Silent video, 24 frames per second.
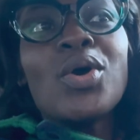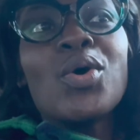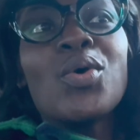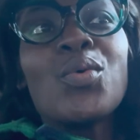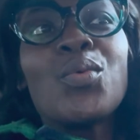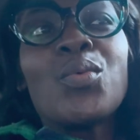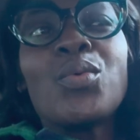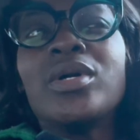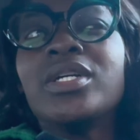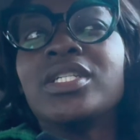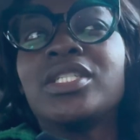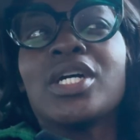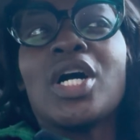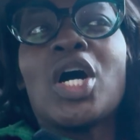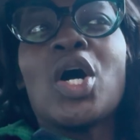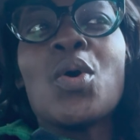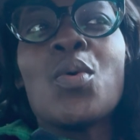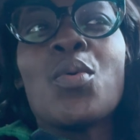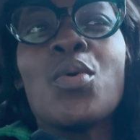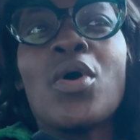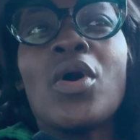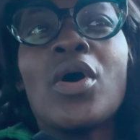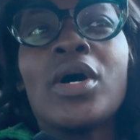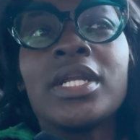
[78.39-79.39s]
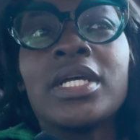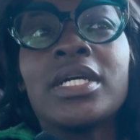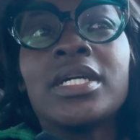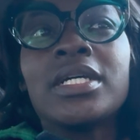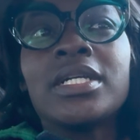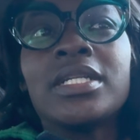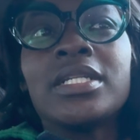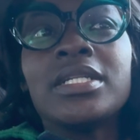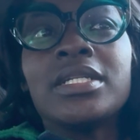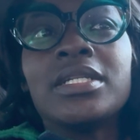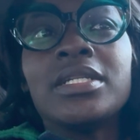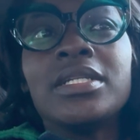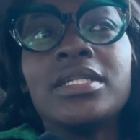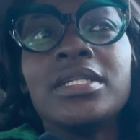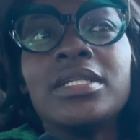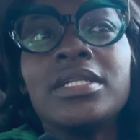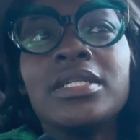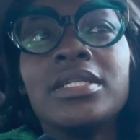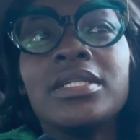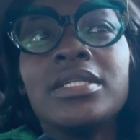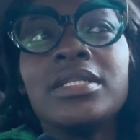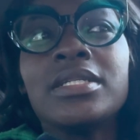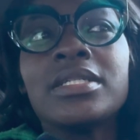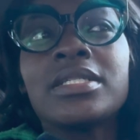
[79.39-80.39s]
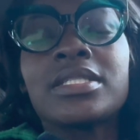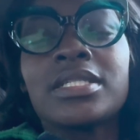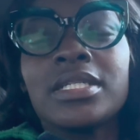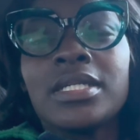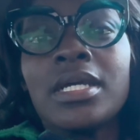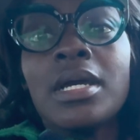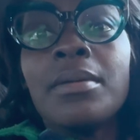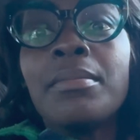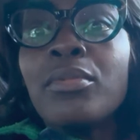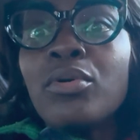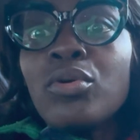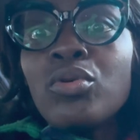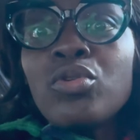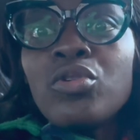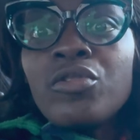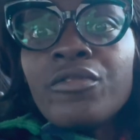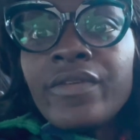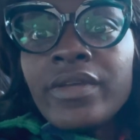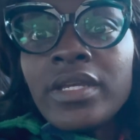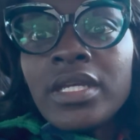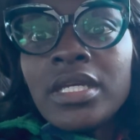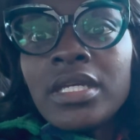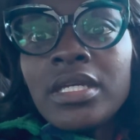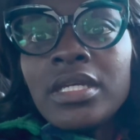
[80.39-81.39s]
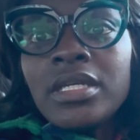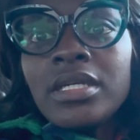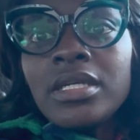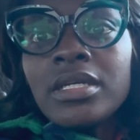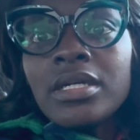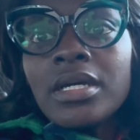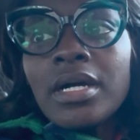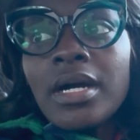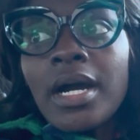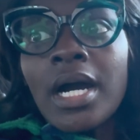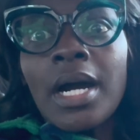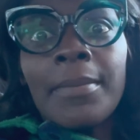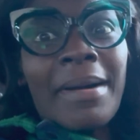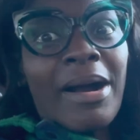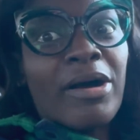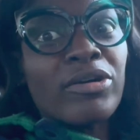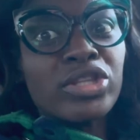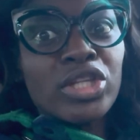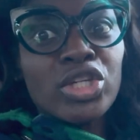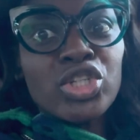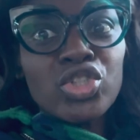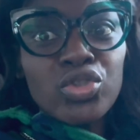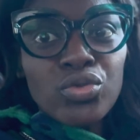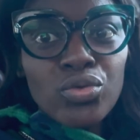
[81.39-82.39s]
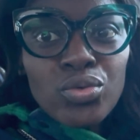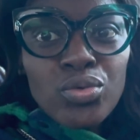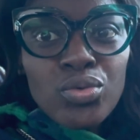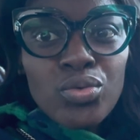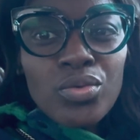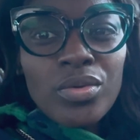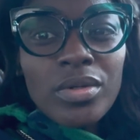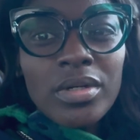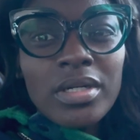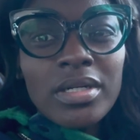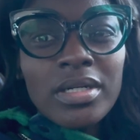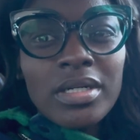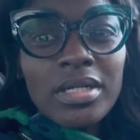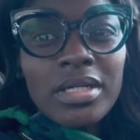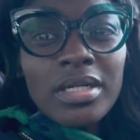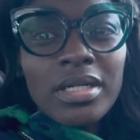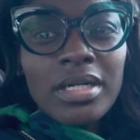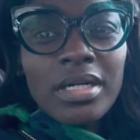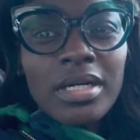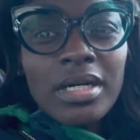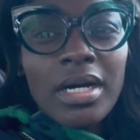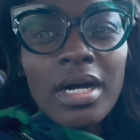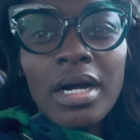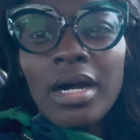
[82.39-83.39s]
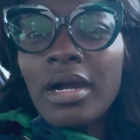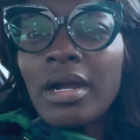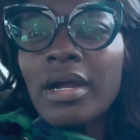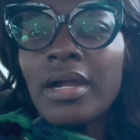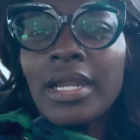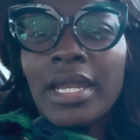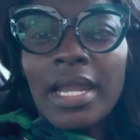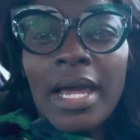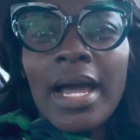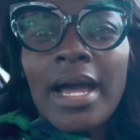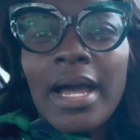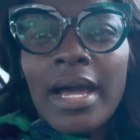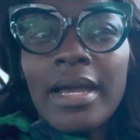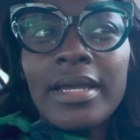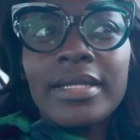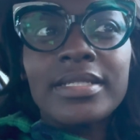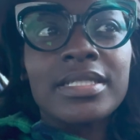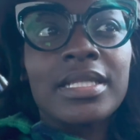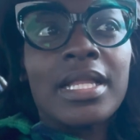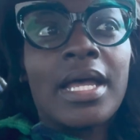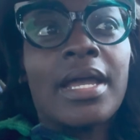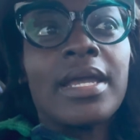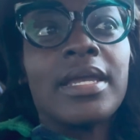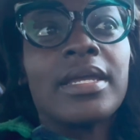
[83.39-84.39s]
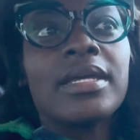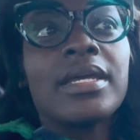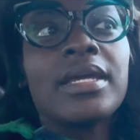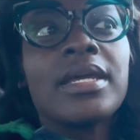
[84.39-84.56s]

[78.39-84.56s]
Would y'all want to see a movie about the truth or lies? Like,